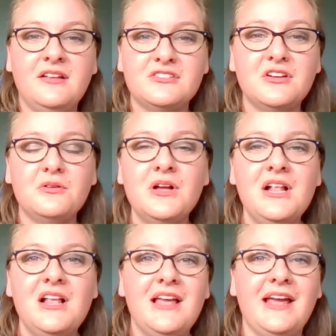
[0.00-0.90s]
So,
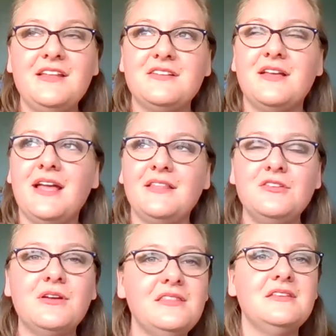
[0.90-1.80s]
and
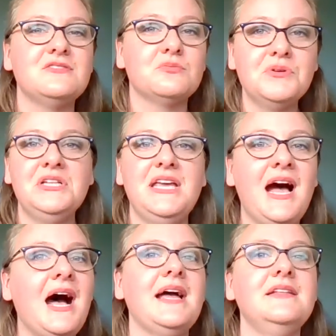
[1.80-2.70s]
you get these really
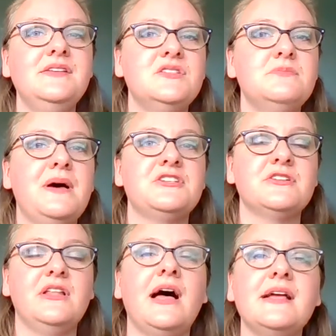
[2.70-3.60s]
highly
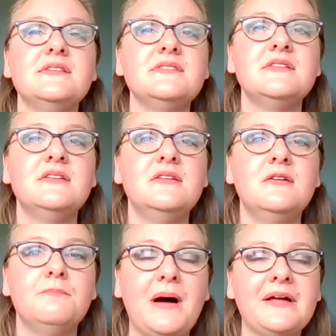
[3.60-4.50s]
specialized
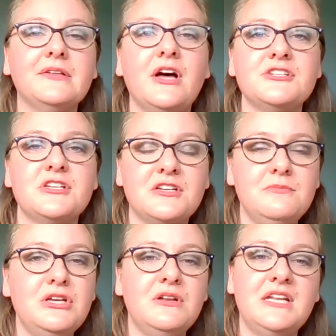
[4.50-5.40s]
biologic
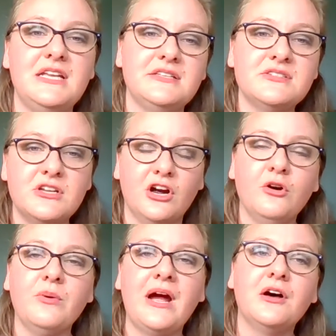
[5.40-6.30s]
communities
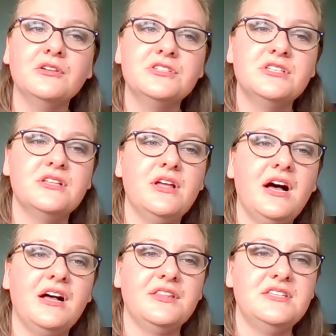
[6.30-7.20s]
around
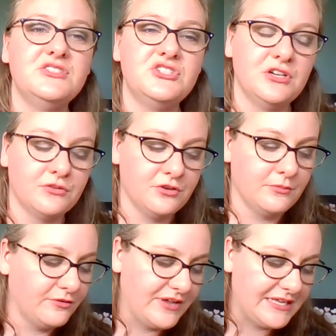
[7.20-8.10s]
these
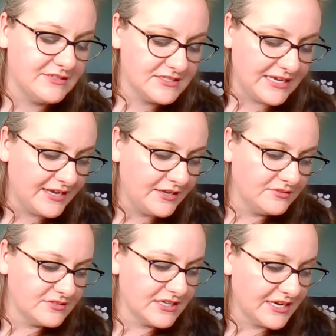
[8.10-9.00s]
geothermal vents,
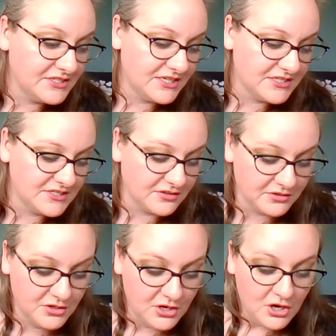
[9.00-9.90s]
and scientists are
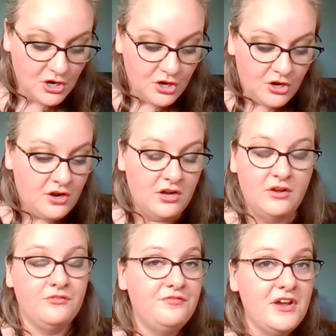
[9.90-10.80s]

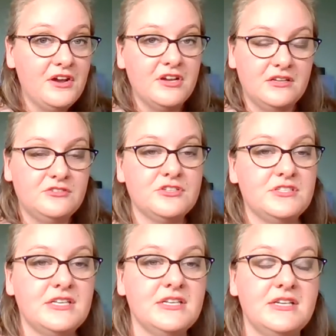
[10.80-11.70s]
very
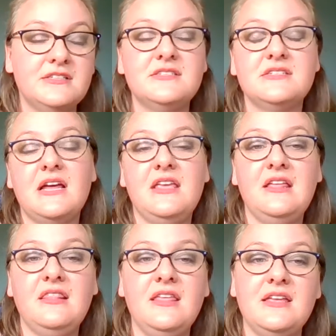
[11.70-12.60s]
interested in
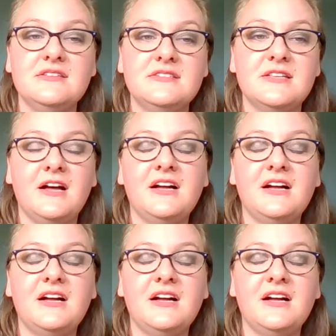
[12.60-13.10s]
studying these